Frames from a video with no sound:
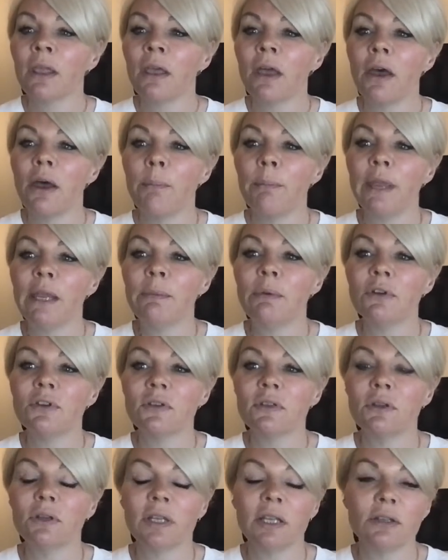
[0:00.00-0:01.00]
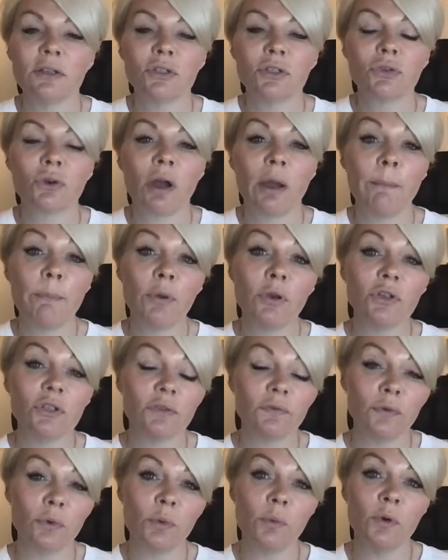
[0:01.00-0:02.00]
People are just looking to try and push
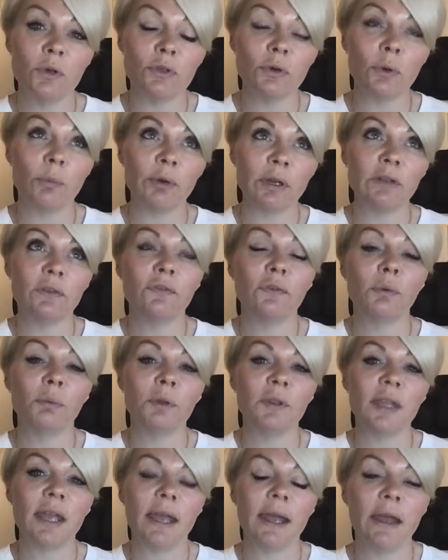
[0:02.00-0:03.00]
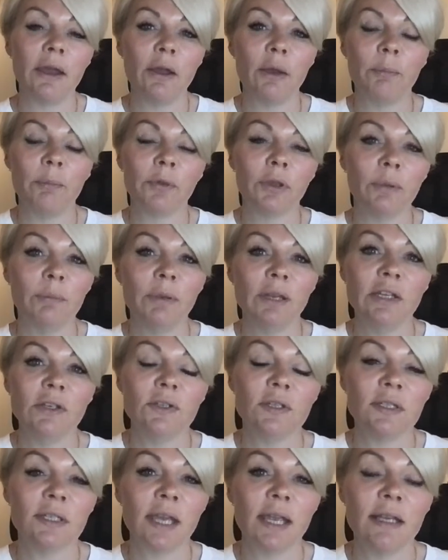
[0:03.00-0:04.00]
forward or bring forward their
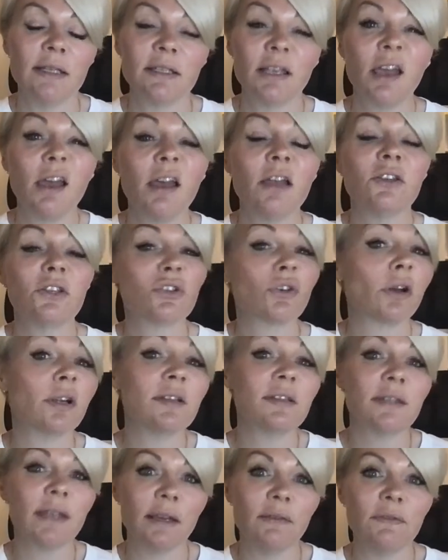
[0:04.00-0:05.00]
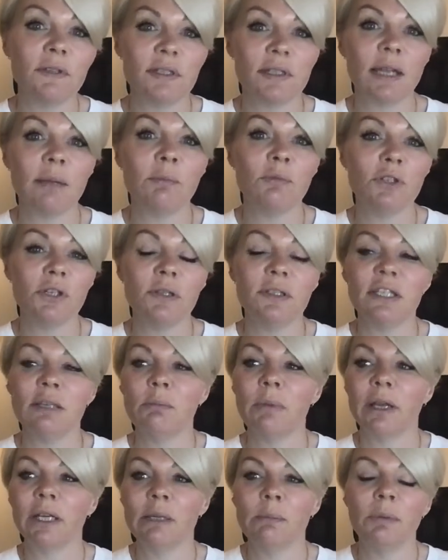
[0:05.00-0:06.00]
completion dates to try and save the stamp duty
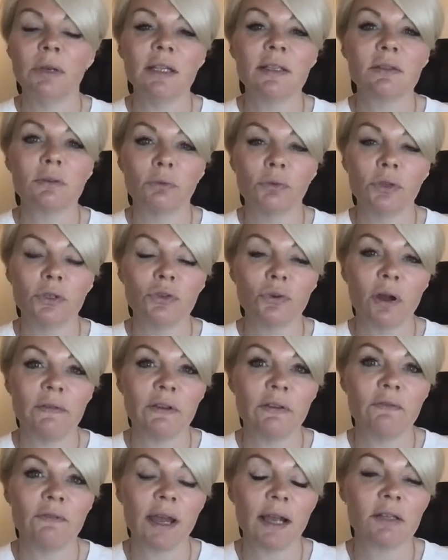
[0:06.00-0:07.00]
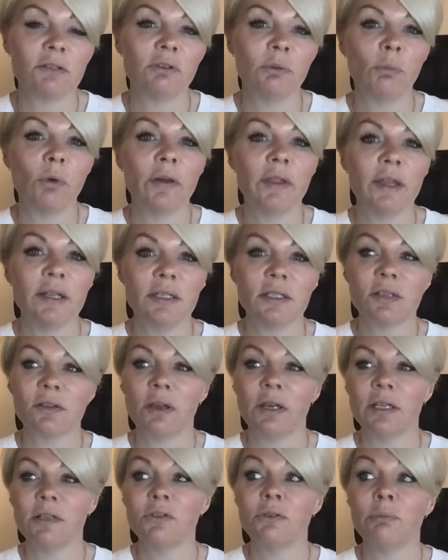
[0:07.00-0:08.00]
money, but it's not the driving factor in why they're
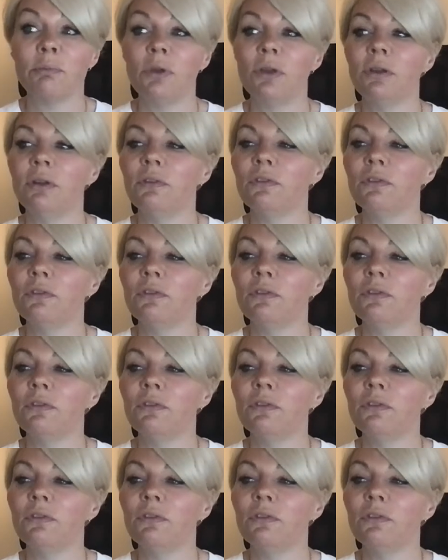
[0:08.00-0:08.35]
deciding to move.